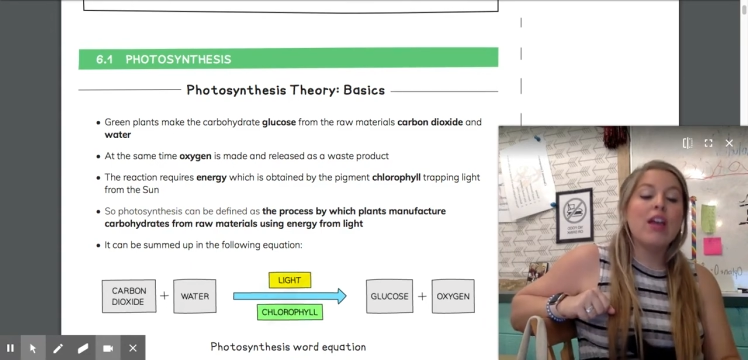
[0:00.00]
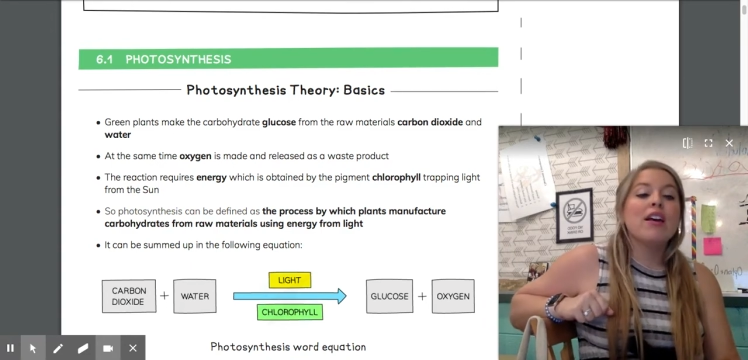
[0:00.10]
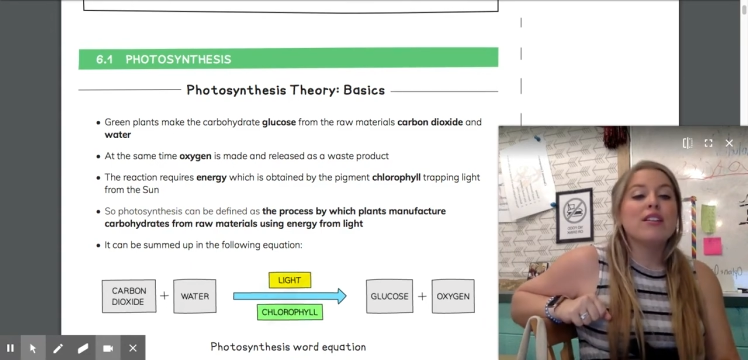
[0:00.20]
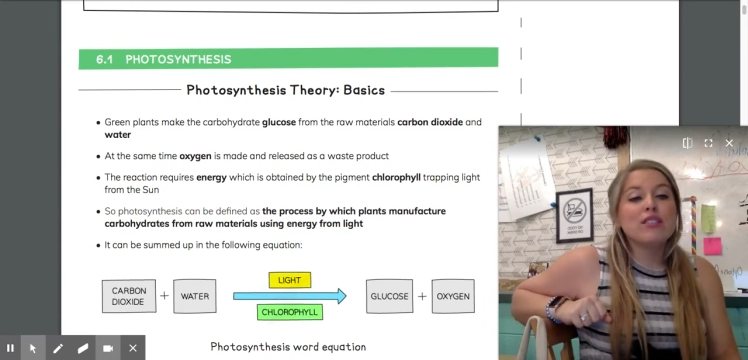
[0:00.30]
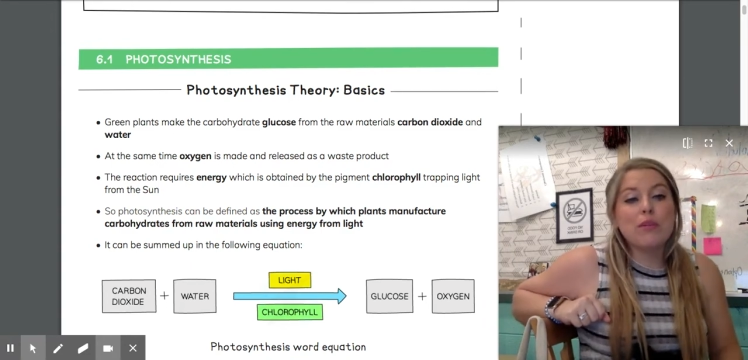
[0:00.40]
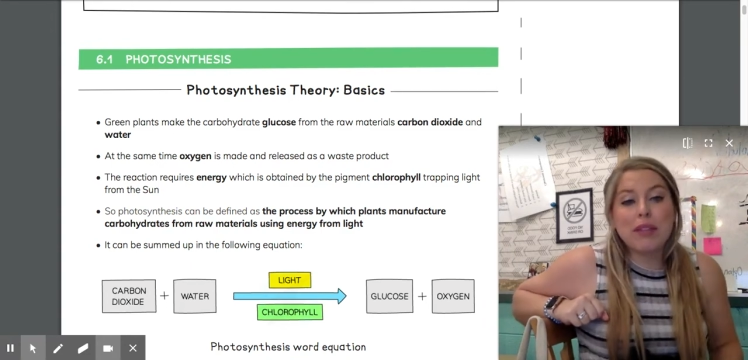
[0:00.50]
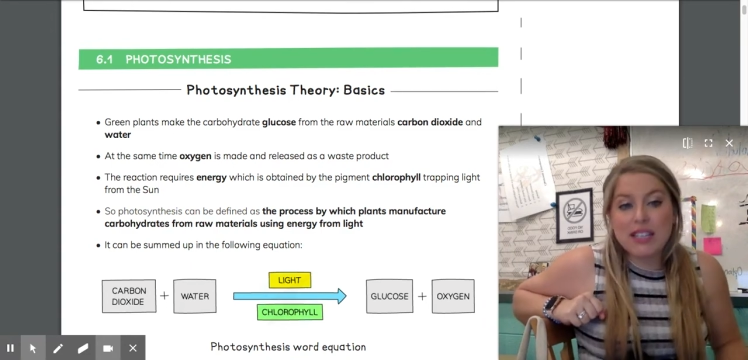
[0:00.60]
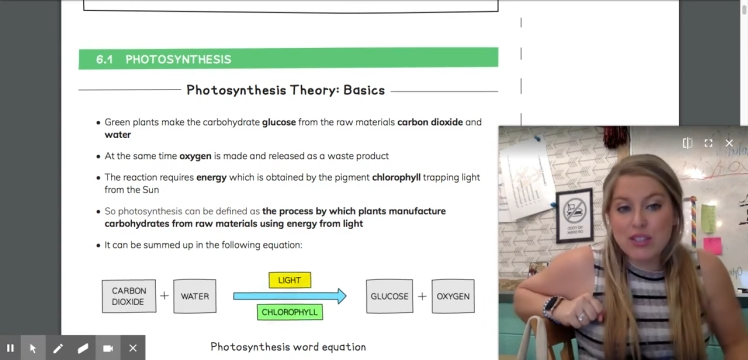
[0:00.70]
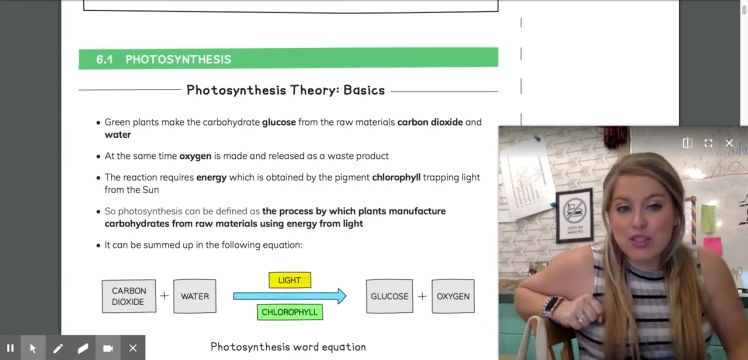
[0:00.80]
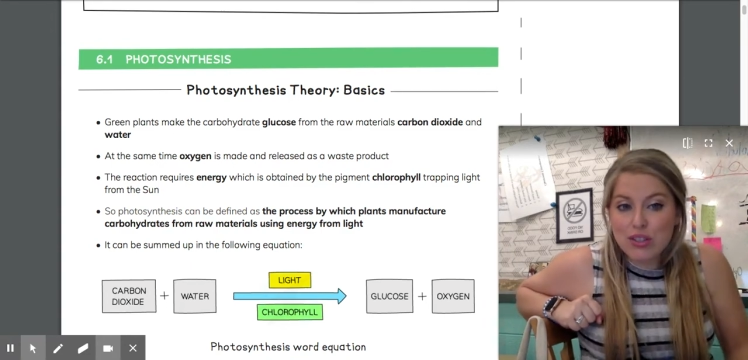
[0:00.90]
So
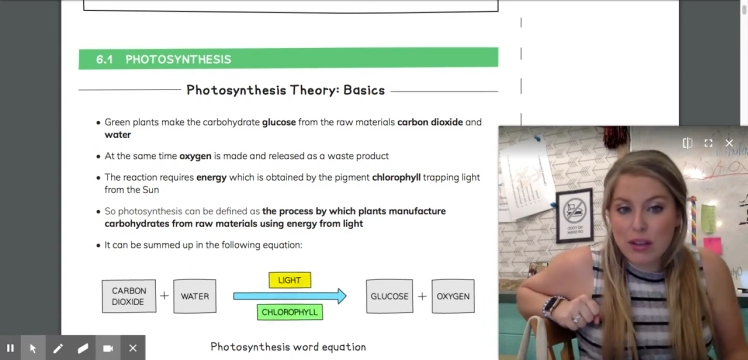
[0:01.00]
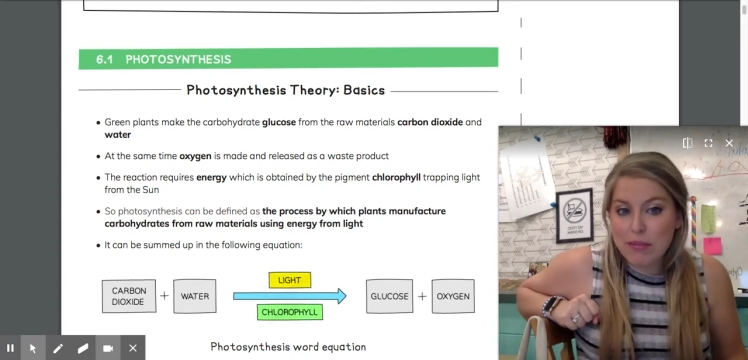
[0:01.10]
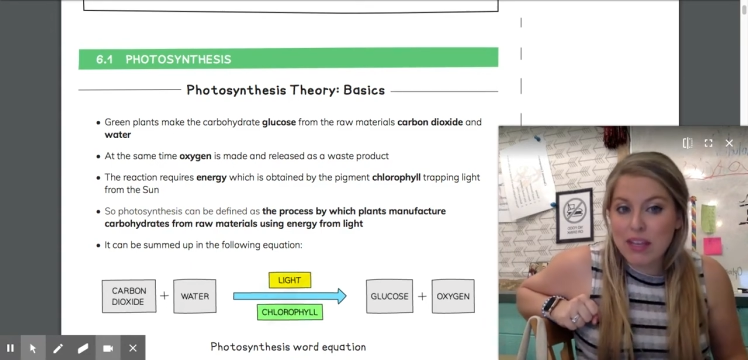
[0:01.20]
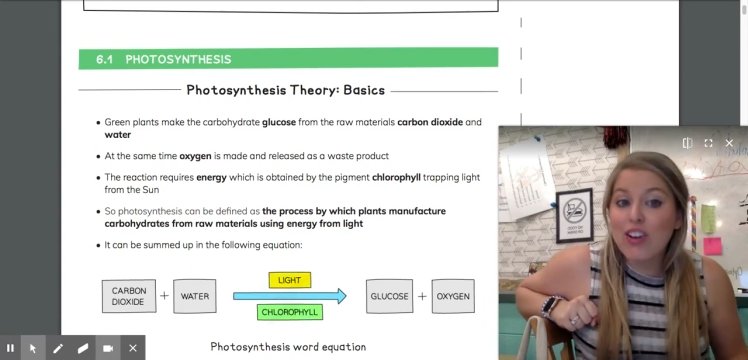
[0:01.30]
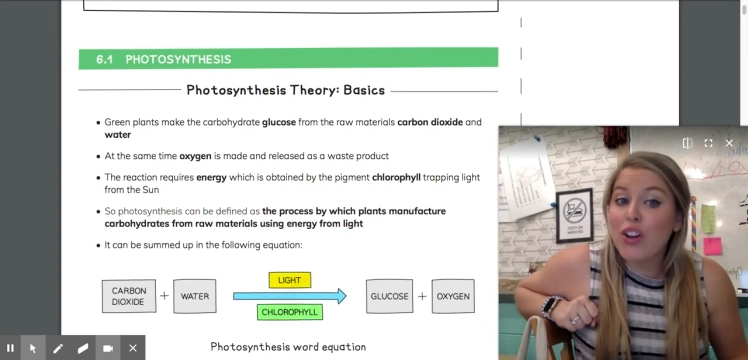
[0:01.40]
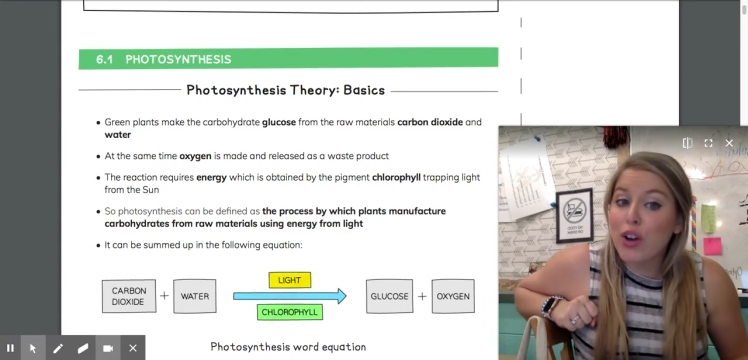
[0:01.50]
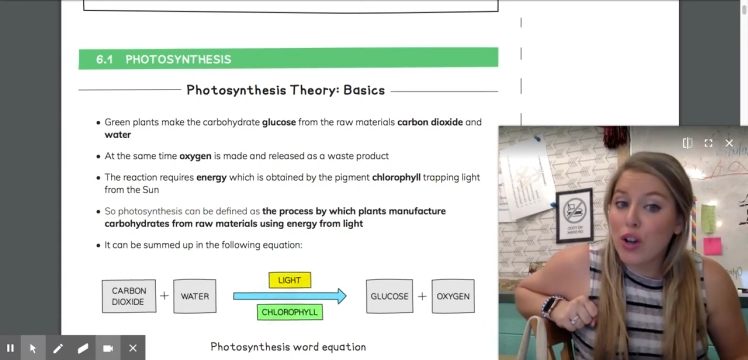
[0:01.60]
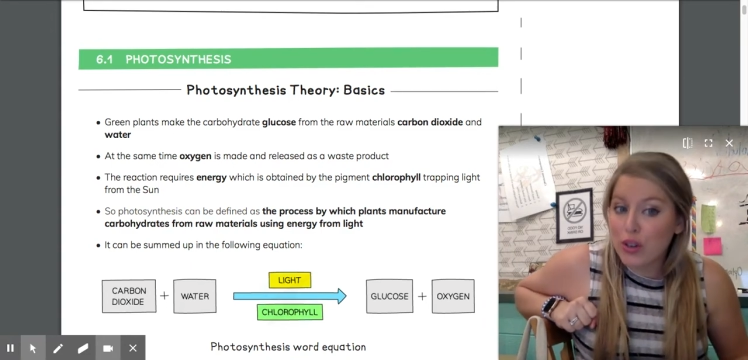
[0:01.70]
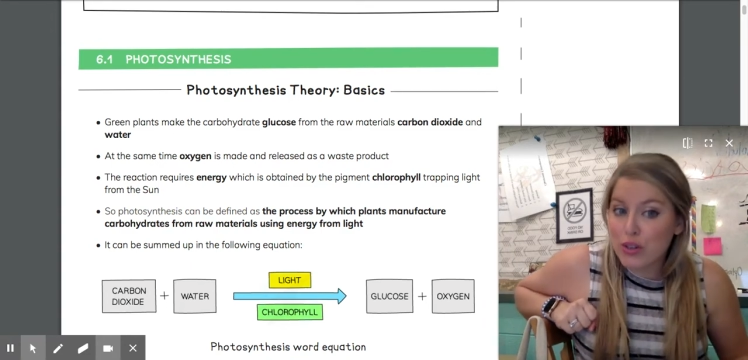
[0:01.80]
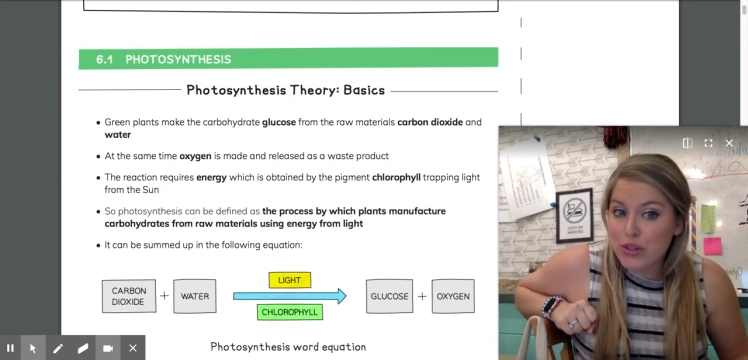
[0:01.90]
plants are something called
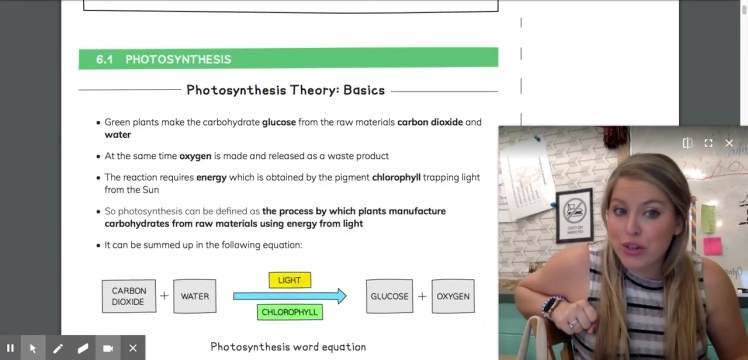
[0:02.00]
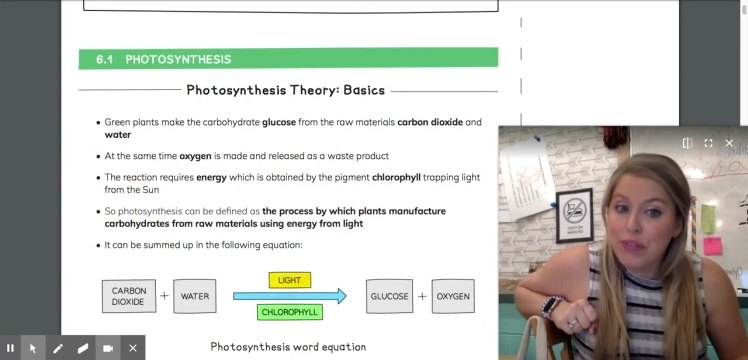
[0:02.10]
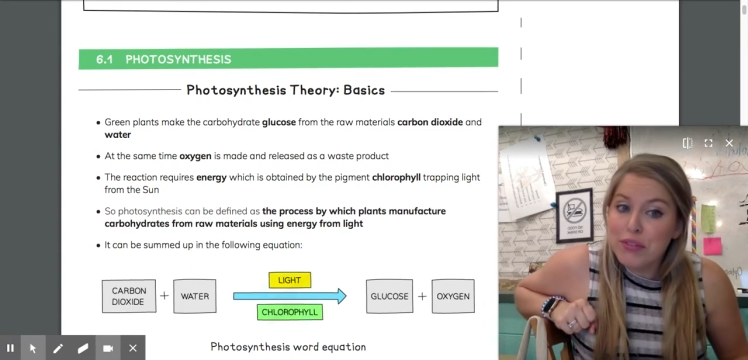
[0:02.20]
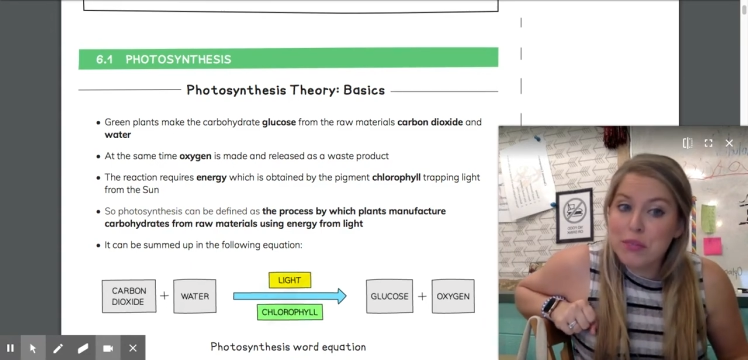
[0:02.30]
autotrophs